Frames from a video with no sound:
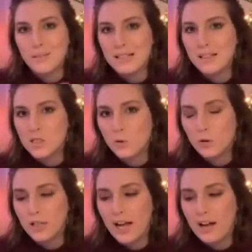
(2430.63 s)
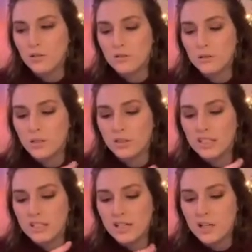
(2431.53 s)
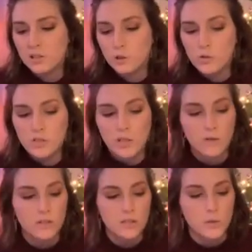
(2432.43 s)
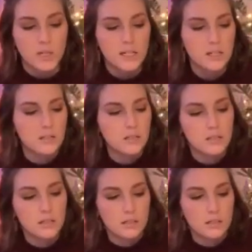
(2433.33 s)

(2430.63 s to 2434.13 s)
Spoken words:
make these roll out, so they did kind of lose some of the sweetness.